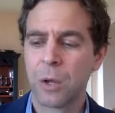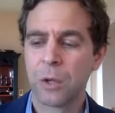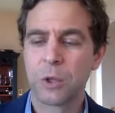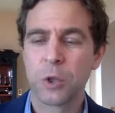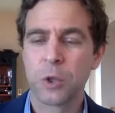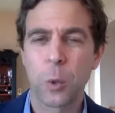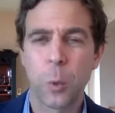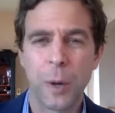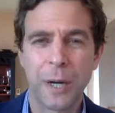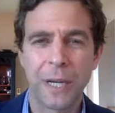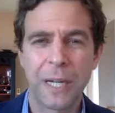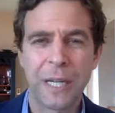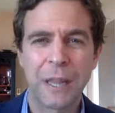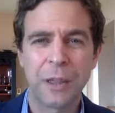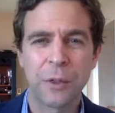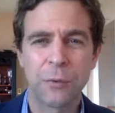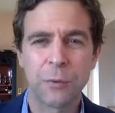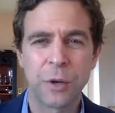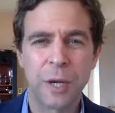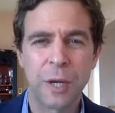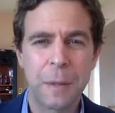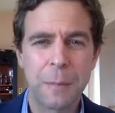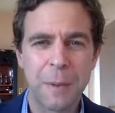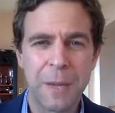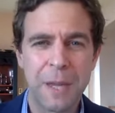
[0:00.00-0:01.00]

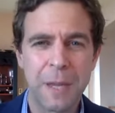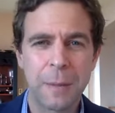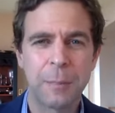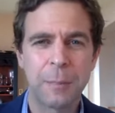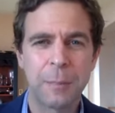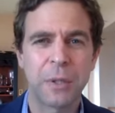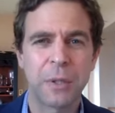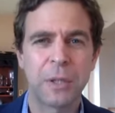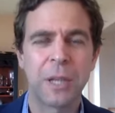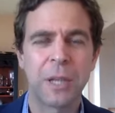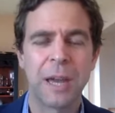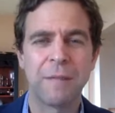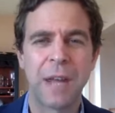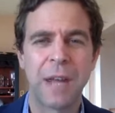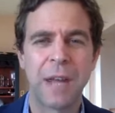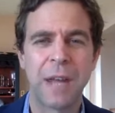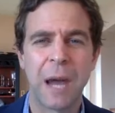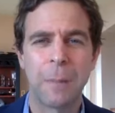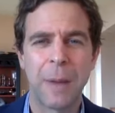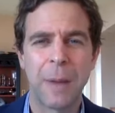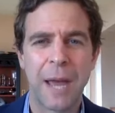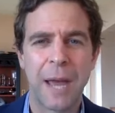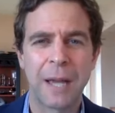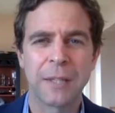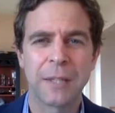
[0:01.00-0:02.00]
23 people have now
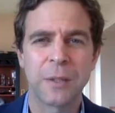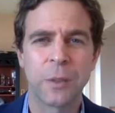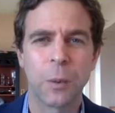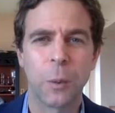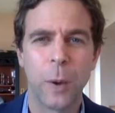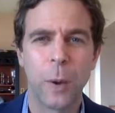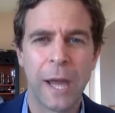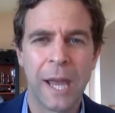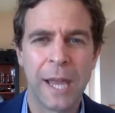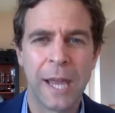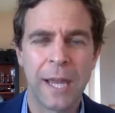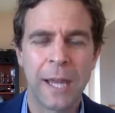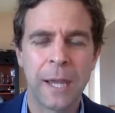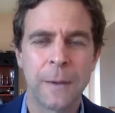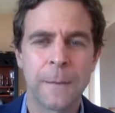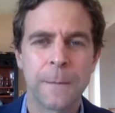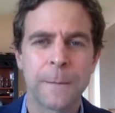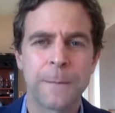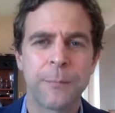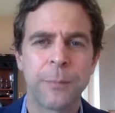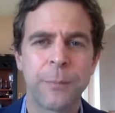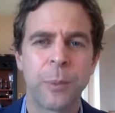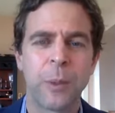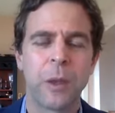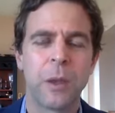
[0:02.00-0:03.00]
passed away.
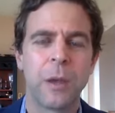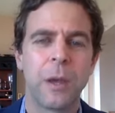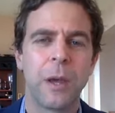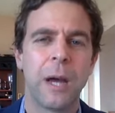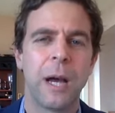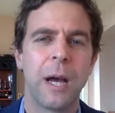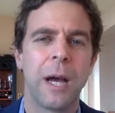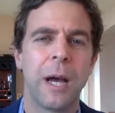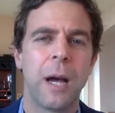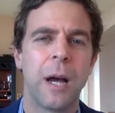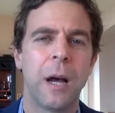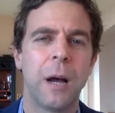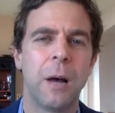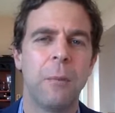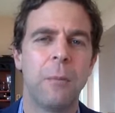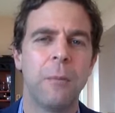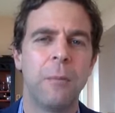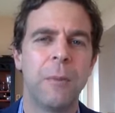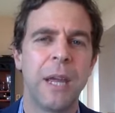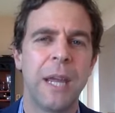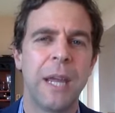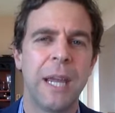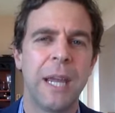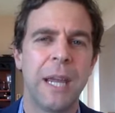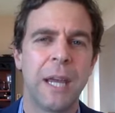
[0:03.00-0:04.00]
Um,
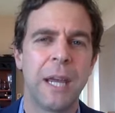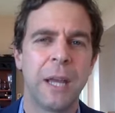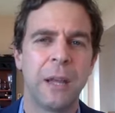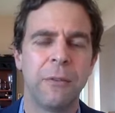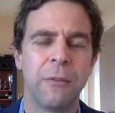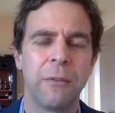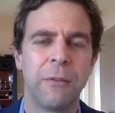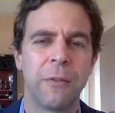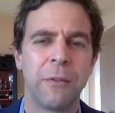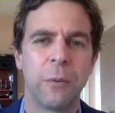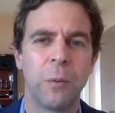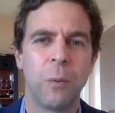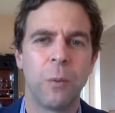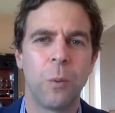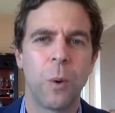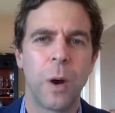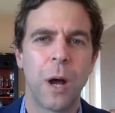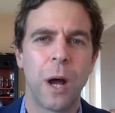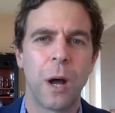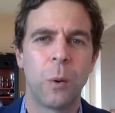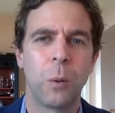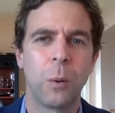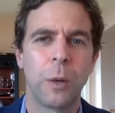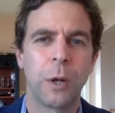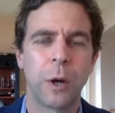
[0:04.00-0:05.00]
and
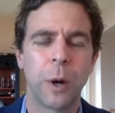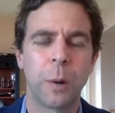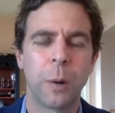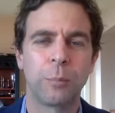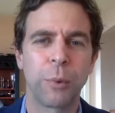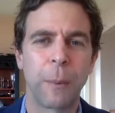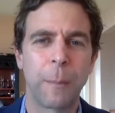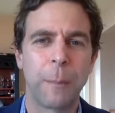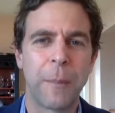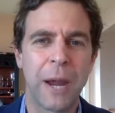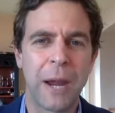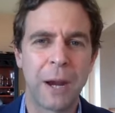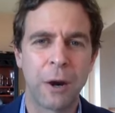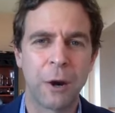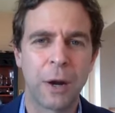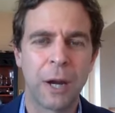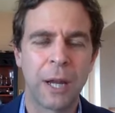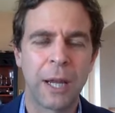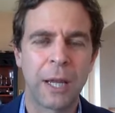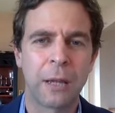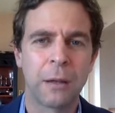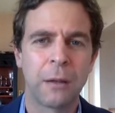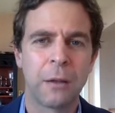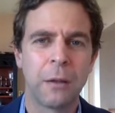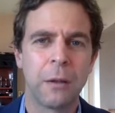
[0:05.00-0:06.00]
while we are
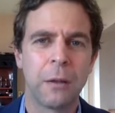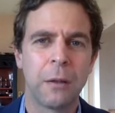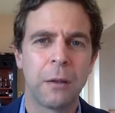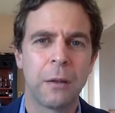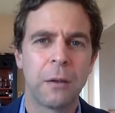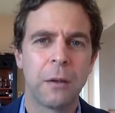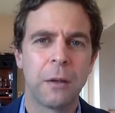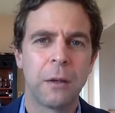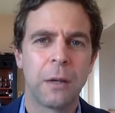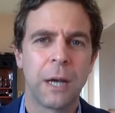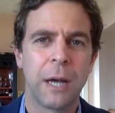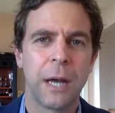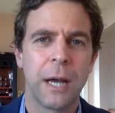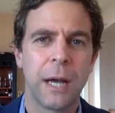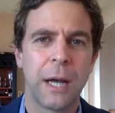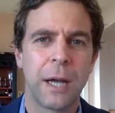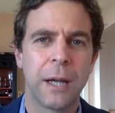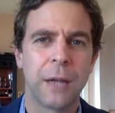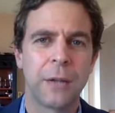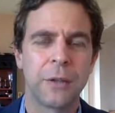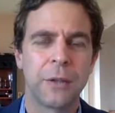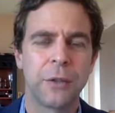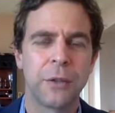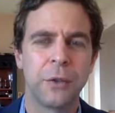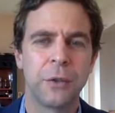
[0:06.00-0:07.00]
preparing uh,
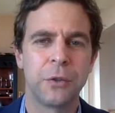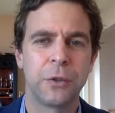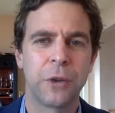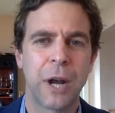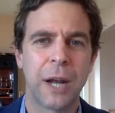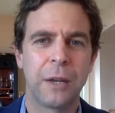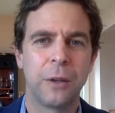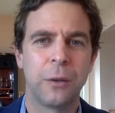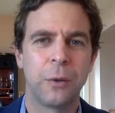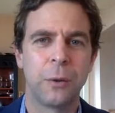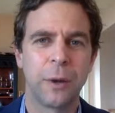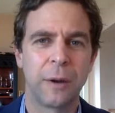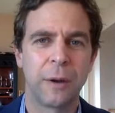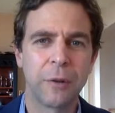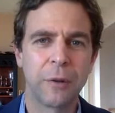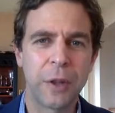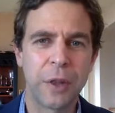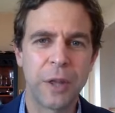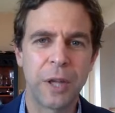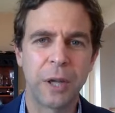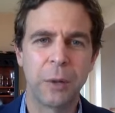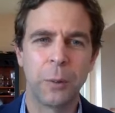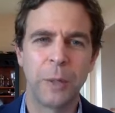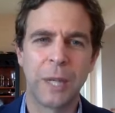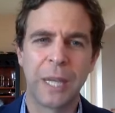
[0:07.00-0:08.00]
to try to do
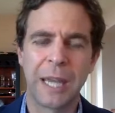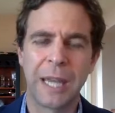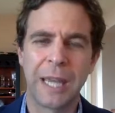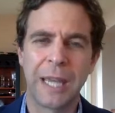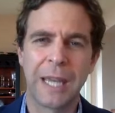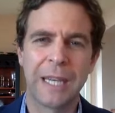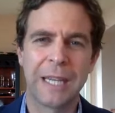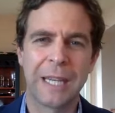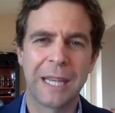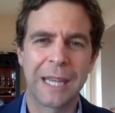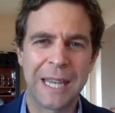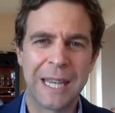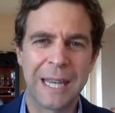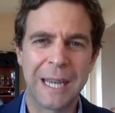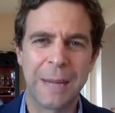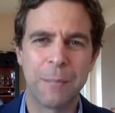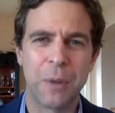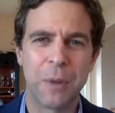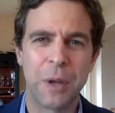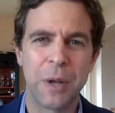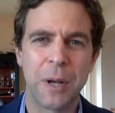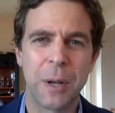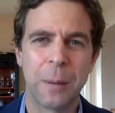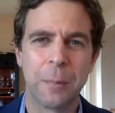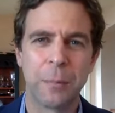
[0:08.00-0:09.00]
everything we can to keep
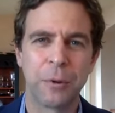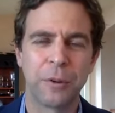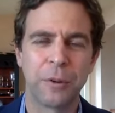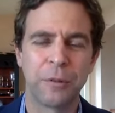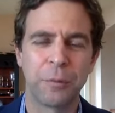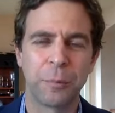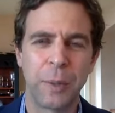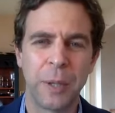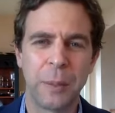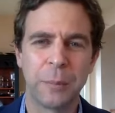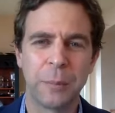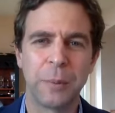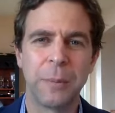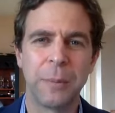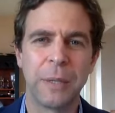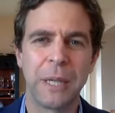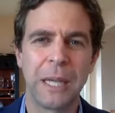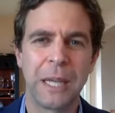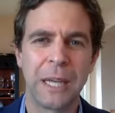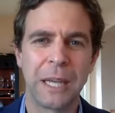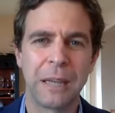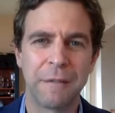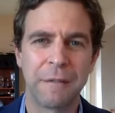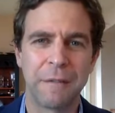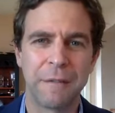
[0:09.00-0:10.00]
the number of people
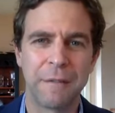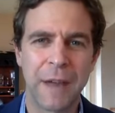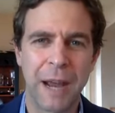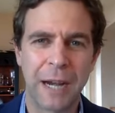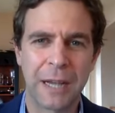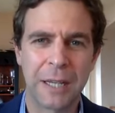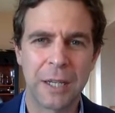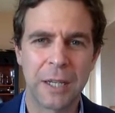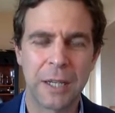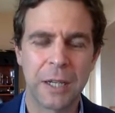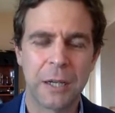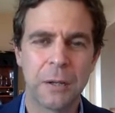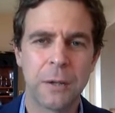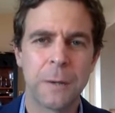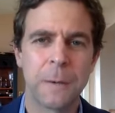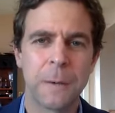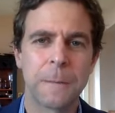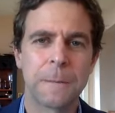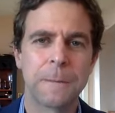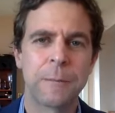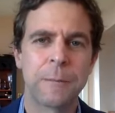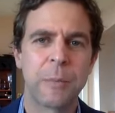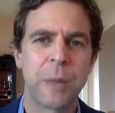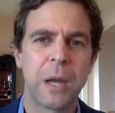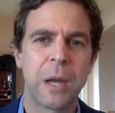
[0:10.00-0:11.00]
being infected
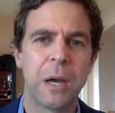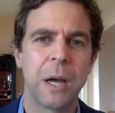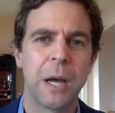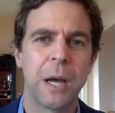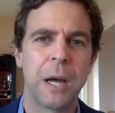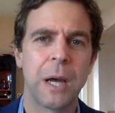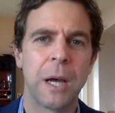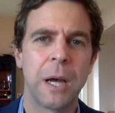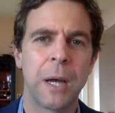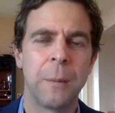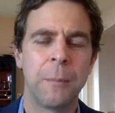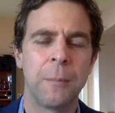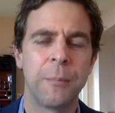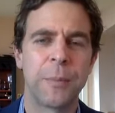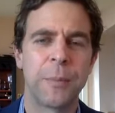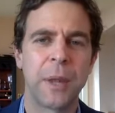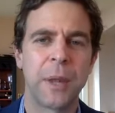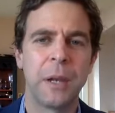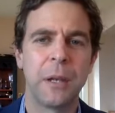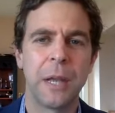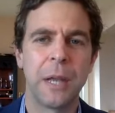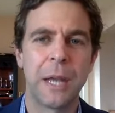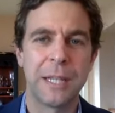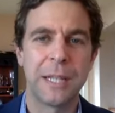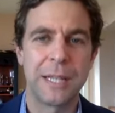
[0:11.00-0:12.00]
um,
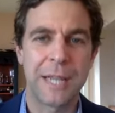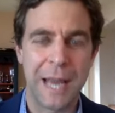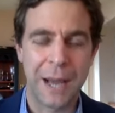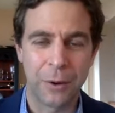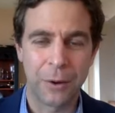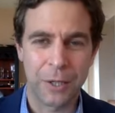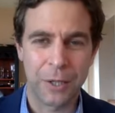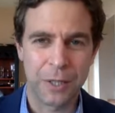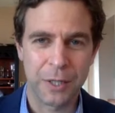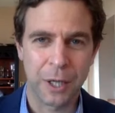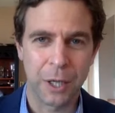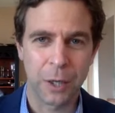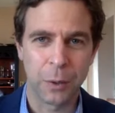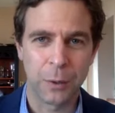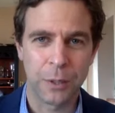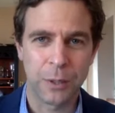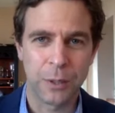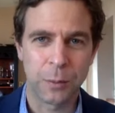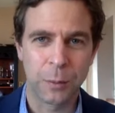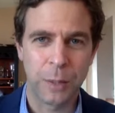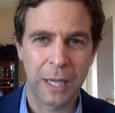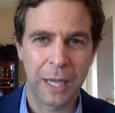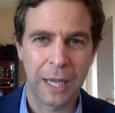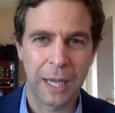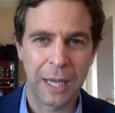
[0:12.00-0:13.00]
down as low as
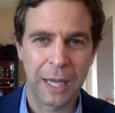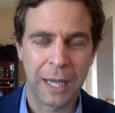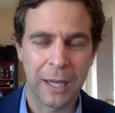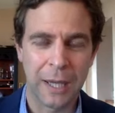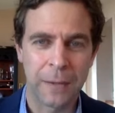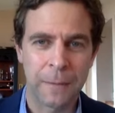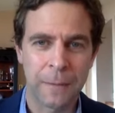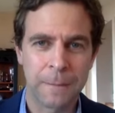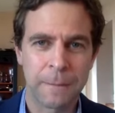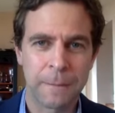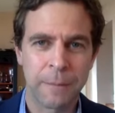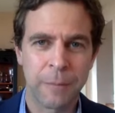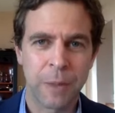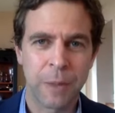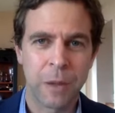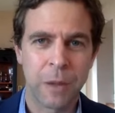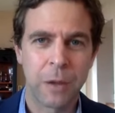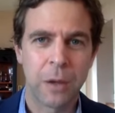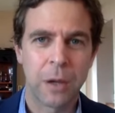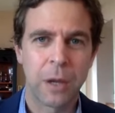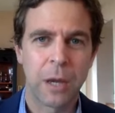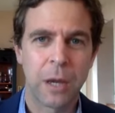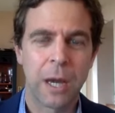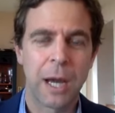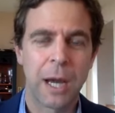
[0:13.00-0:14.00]
we can,
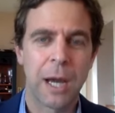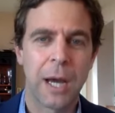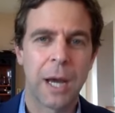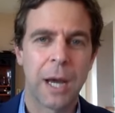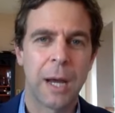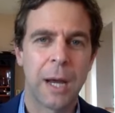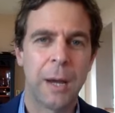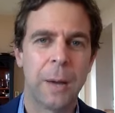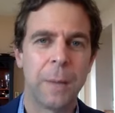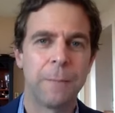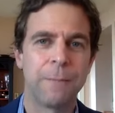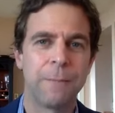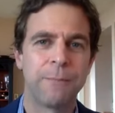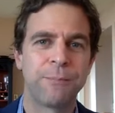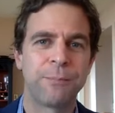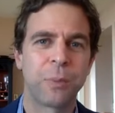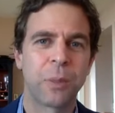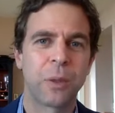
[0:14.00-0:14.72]
um,